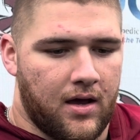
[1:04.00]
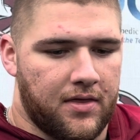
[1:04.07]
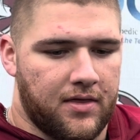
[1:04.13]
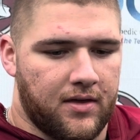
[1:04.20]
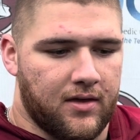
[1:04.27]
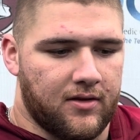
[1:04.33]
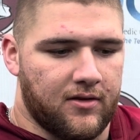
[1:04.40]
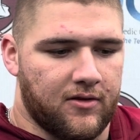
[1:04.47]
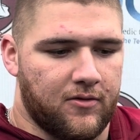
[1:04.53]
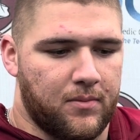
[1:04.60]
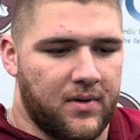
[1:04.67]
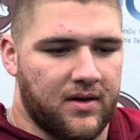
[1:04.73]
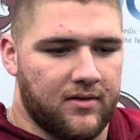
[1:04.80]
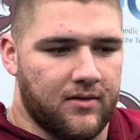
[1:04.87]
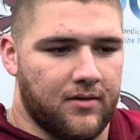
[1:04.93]
I think that just
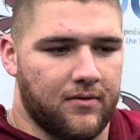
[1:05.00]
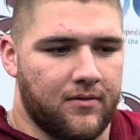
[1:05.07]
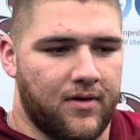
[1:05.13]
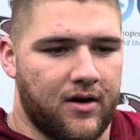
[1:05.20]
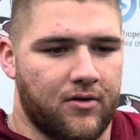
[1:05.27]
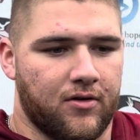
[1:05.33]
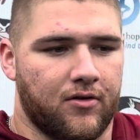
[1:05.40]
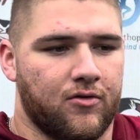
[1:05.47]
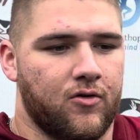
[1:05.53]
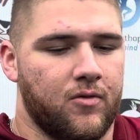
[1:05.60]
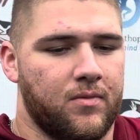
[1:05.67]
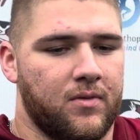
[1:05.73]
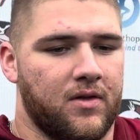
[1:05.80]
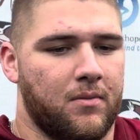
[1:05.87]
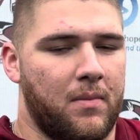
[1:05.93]
speaks to the veteran
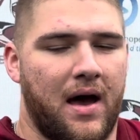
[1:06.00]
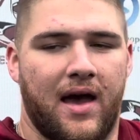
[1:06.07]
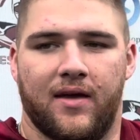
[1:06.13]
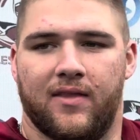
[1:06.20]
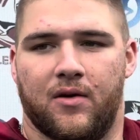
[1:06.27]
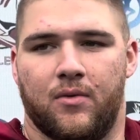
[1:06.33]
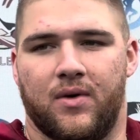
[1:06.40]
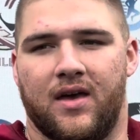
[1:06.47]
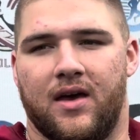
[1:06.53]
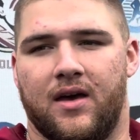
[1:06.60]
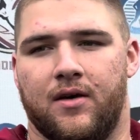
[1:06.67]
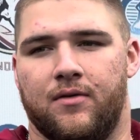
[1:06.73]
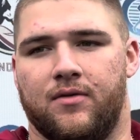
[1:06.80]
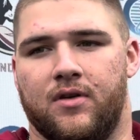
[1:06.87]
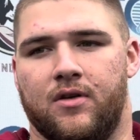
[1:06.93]
group and the buy-in that we
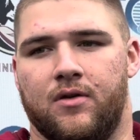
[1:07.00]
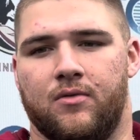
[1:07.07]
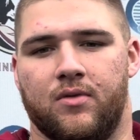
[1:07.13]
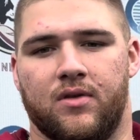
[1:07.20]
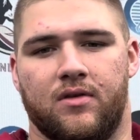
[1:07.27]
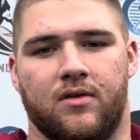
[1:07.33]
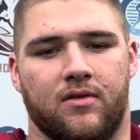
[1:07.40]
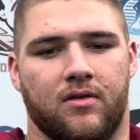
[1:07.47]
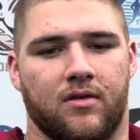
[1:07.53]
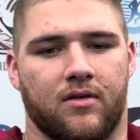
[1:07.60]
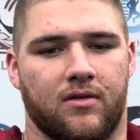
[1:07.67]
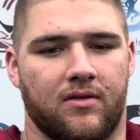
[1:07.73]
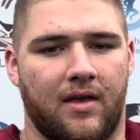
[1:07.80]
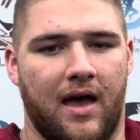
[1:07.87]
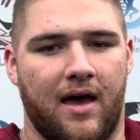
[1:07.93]
have, with just the
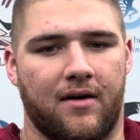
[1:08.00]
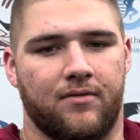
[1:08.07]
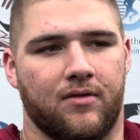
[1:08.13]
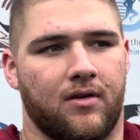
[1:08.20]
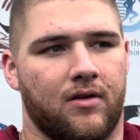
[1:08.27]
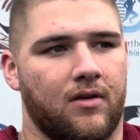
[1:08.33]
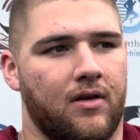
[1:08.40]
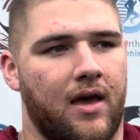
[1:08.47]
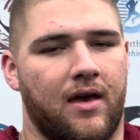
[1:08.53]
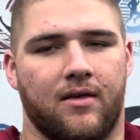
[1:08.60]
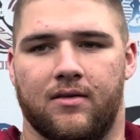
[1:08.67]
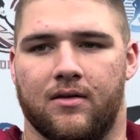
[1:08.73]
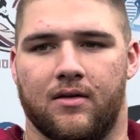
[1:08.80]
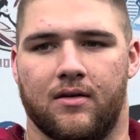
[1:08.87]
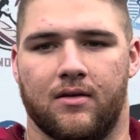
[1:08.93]
staff and
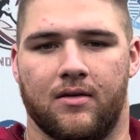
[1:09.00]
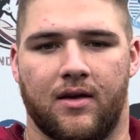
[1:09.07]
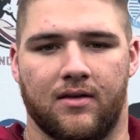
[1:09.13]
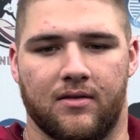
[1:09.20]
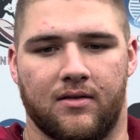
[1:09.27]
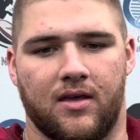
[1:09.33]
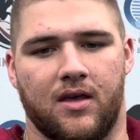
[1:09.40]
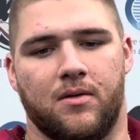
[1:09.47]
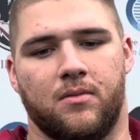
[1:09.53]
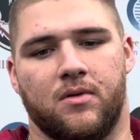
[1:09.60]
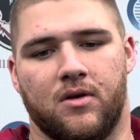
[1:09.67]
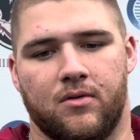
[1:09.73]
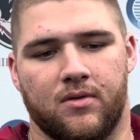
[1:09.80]
as a team.